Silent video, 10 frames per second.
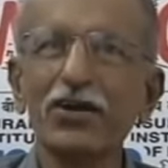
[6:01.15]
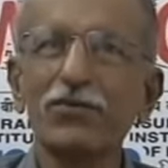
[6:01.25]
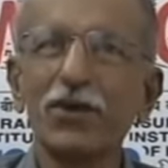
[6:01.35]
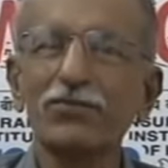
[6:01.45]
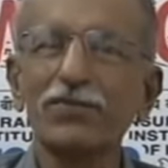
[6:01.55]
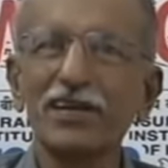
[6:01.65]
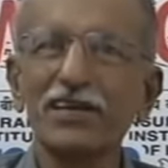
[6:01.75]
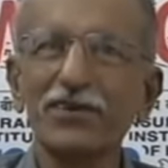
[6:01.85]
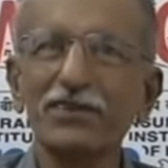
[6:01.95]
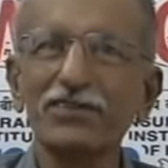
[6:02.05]
from
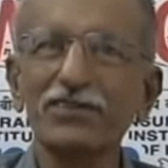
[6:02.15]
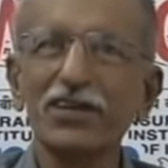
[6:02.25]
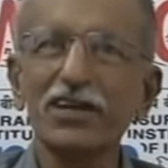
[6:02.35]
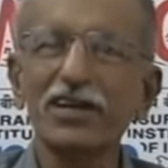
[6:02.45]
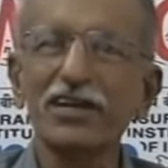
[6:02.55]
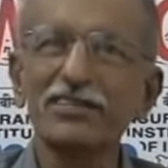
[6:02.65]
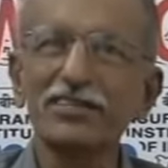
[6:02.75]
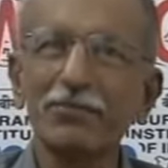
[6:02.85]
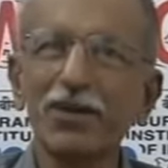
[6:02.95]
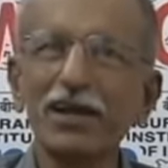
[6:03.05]
31st
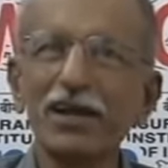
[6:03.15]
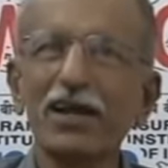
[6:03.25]
December,